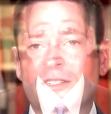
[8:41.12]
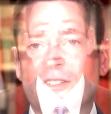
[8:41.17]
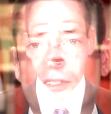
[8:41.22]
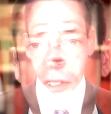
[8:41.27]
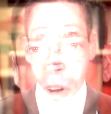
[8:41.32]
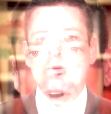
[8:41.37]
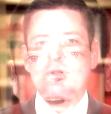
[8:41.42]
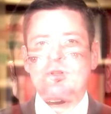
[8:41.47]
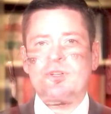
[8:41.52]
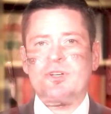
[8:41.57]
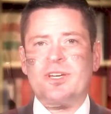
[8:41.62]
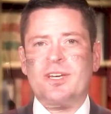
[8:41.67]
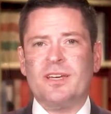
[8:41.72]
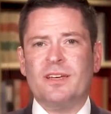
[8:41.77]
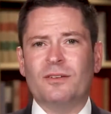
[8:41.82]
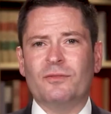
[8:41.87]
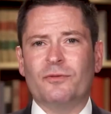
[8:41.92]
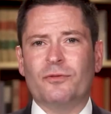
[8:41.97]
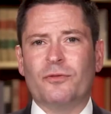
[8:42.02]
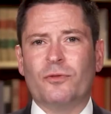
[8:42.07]
Well, we're
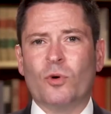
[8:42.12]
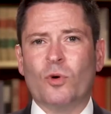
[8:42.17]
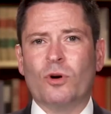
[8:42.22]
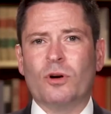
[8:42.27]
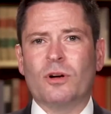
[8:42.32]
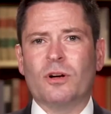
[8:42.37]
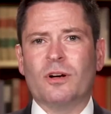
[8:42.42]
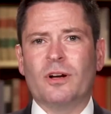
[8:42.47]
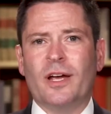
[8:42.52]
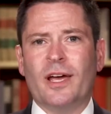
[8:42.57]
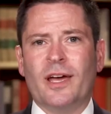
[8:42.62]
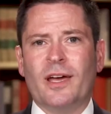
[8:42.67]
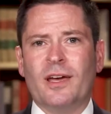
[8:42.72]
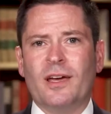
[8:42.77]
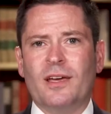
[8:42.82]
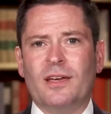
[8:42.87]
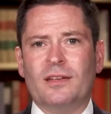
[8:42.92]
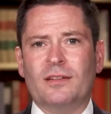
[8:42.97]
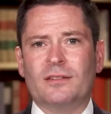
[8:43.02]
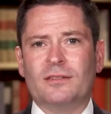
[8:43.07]
looking for
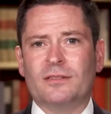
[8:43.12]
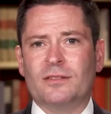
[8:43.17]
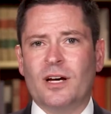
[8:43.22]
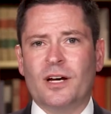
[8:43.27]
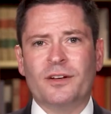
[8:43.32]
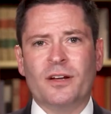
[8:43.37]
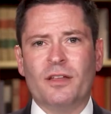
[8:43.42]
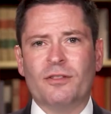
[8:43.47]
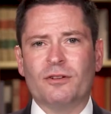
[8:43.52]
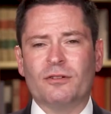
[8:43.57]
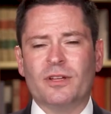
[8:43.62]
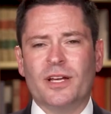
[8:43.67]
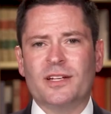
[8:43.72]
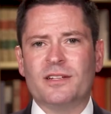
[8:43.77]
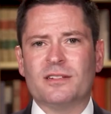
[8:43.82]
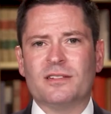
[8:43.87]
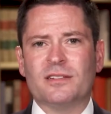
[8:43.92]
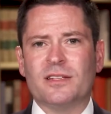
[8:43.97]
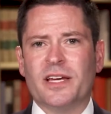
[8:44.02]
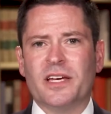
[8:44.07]
another
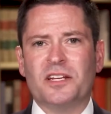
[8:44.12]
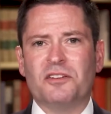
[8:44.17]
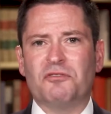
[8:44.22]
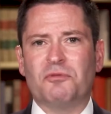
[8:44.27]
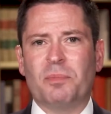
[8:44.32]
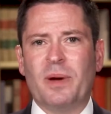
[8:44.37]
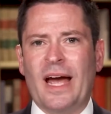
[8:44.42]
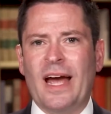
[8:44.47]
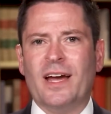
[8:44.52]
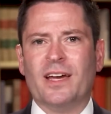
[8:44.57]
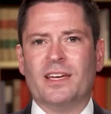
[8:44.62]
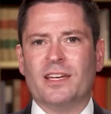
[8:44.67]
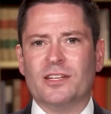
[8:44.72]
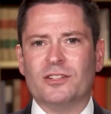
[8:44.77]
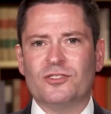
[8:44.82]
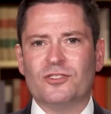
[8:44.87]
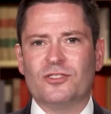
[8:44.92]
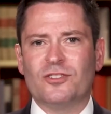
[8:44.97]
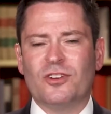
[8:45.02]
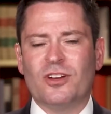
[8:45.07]
legislative
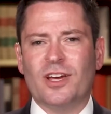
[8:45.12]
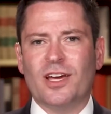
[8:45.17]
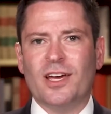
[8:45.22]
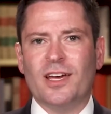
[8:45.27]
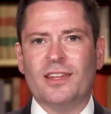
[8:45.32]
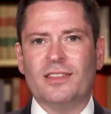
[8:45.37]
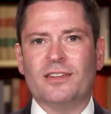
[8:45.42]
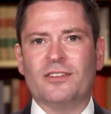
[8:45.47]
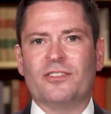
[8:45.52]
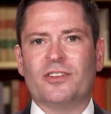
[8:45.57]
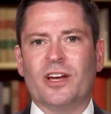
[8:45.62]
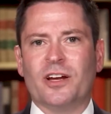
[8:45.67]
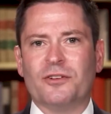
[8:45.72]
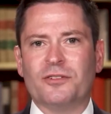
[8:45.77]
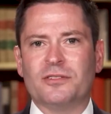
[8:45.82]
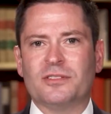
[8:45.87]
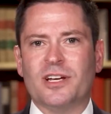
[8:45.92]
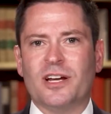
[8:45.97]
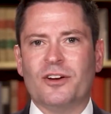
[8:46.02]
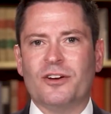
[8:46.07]
package, and the
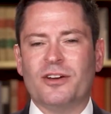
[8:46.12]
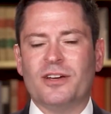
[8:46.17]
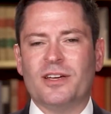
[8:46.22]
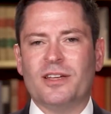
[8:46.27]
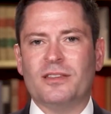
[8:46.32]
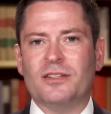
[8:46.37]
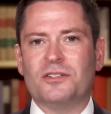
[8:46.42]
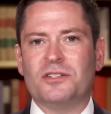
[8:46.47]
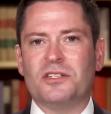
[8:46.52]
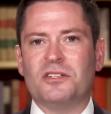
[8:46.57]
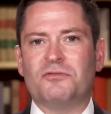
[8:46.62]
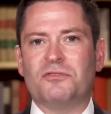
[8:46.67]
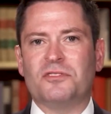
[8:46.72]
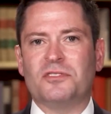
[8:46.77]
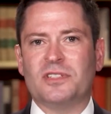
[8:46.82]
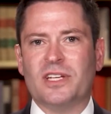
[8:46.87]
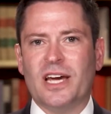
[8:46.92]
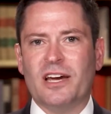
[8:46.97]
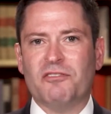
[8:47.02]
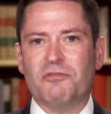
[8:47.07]
secretary and the chief
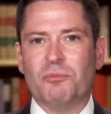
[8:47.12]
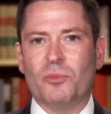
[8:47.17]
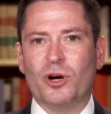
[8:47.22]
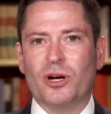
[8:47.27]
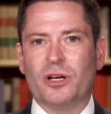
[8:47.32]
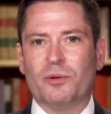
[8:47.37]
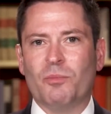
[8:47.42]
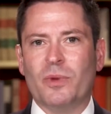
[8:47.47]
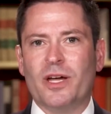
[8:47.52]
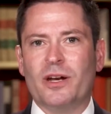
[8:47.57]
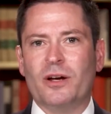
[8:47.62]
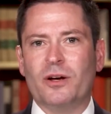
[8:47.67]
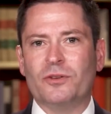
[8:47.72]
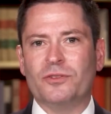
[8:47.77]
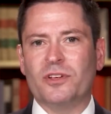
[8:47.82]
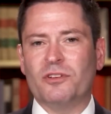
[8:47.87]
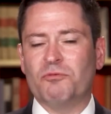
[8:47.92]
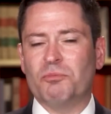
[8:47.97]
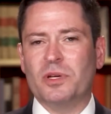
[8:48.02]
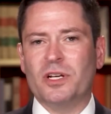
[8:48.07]
of staff, Mark
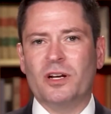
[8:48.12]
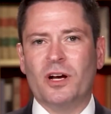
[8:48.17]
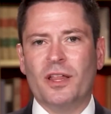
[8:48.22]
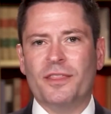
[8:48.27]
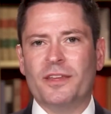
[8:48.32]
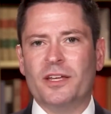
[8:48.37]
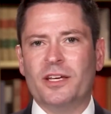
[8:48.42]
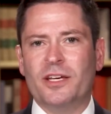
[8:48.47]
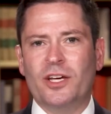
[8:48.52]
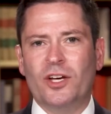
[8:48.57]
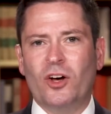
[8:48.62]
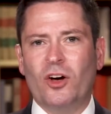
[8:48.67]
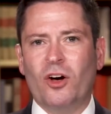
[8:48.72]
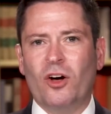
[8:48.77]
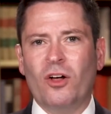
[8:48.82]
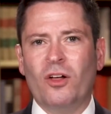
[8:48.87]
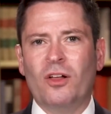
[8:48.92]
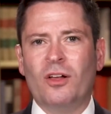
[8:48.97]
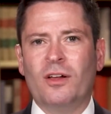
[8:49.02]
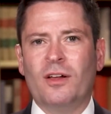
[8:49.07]
Meadows, have been on the
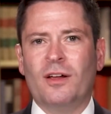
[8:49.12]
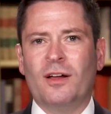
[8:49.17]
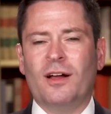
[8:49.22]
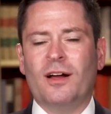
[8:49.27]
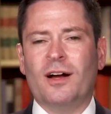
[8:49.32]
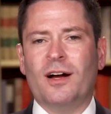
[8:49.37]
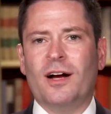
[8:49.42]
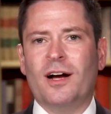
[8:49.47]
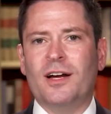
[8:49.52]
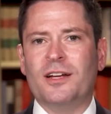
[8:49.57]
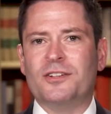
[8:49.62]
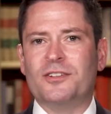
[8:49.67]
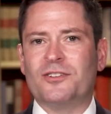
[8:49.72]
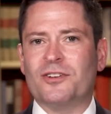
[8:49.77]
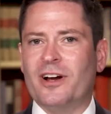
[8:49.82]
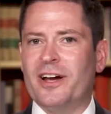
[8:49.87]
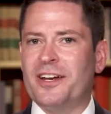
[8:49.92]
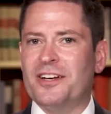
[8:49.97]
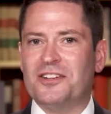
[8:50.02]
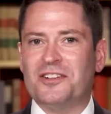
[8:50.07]
Hill
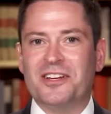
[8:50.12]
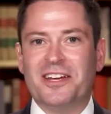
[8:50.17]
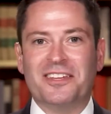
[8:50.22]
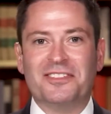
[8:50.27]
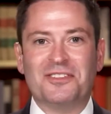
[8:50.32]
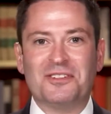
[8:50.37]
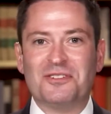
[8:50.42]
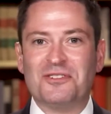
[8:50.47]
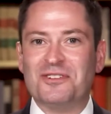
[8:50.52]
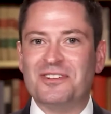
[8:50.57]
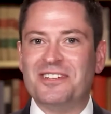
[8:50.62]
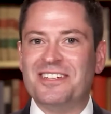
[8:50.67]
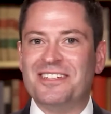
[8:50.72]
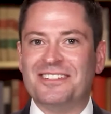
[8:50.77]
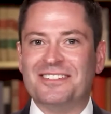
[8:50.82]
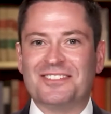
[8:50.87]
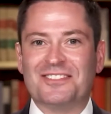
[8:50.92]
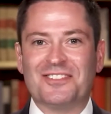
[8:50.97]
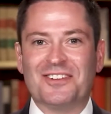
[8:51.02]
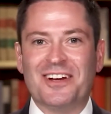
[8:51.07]
trying to shake the
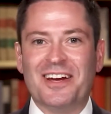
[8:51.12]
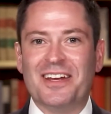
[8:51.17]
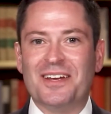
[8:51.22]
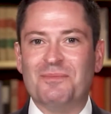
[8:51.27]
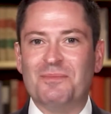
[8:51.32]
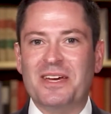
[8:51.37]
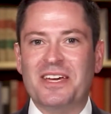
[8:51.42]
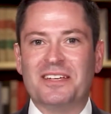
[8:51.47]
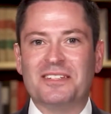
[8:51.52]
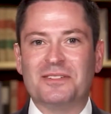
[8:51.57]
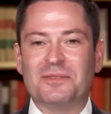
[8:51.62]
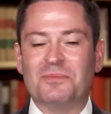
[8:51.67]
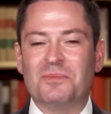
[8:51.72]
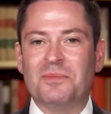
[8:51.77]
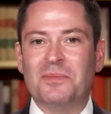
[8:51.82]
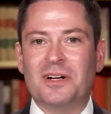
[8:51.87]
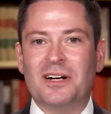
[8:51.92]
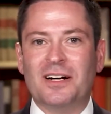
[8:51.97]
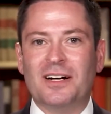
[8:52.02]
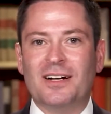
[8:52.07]
trees, trying to make
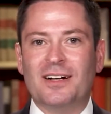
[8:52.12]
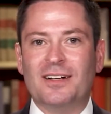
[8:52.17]
some